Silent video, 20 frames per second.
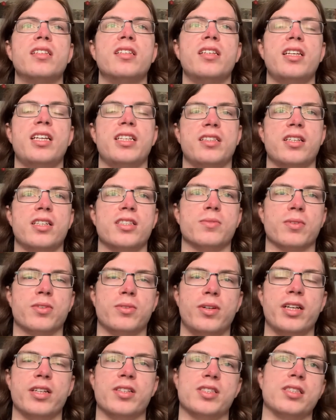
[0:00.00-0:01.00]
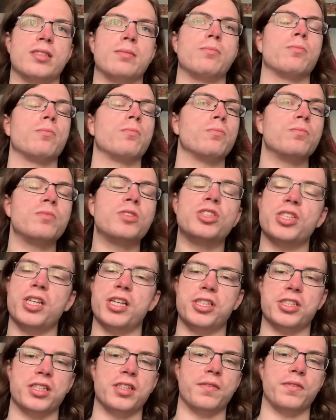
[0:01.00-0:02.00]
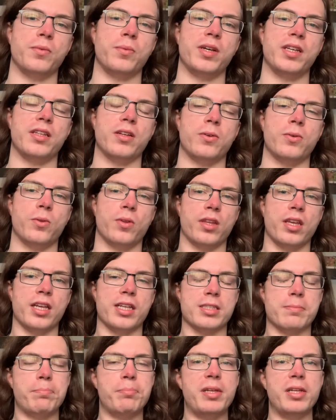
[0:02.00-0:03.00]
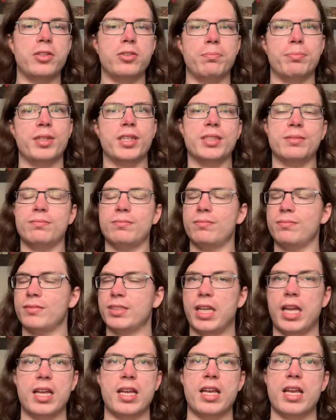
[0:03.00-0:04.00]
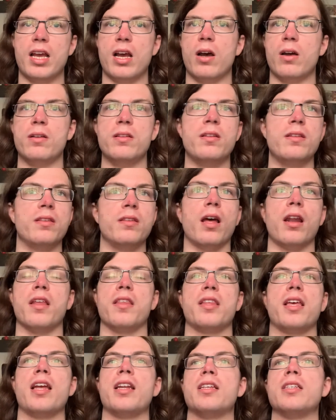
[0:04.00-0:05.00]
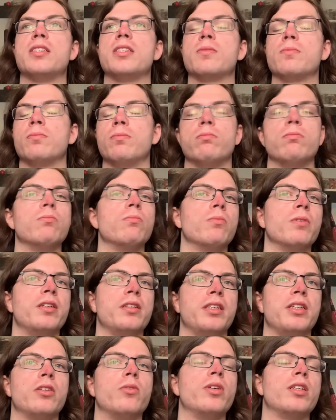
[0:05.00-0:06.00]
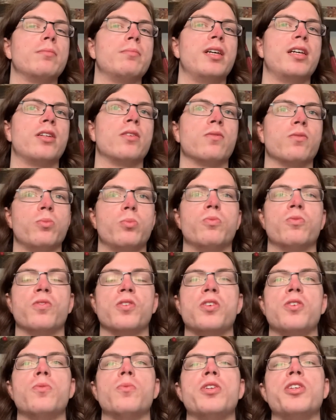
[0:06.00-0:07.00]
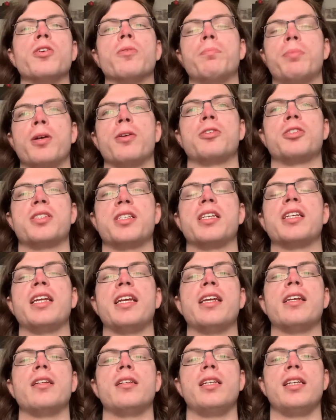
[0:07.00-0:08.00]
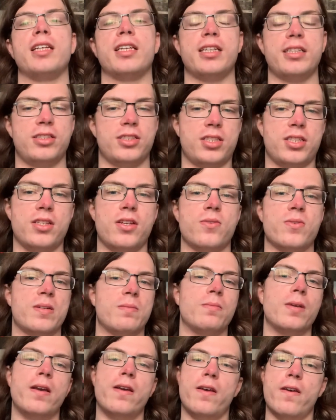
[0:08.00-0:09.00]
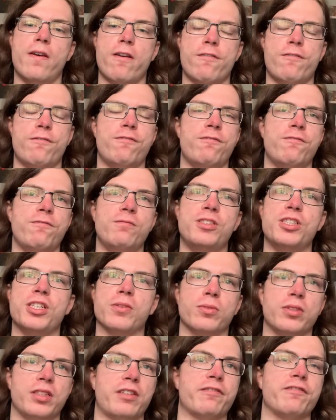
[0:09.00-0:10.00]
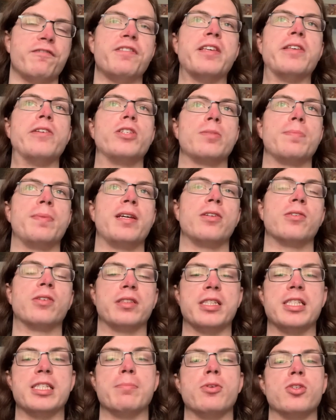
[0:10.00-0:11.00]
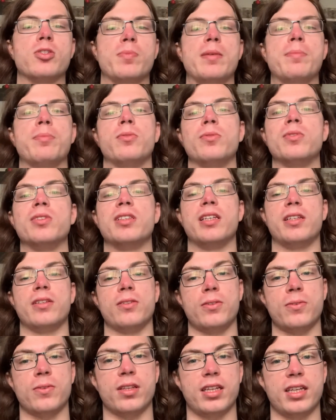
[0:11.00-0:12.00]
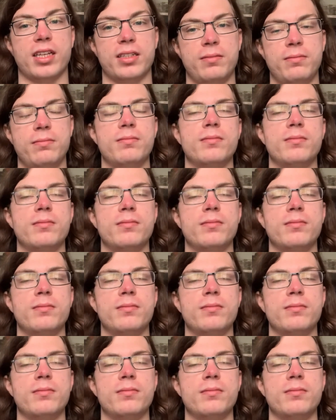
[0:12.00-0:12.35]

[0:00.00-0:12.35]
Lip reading: It does require some changing of the way the whole thing is built, but none of that is really going to matter for you when you're purchasing and handling it. Just know it generally feels better, at least most people will tell you that.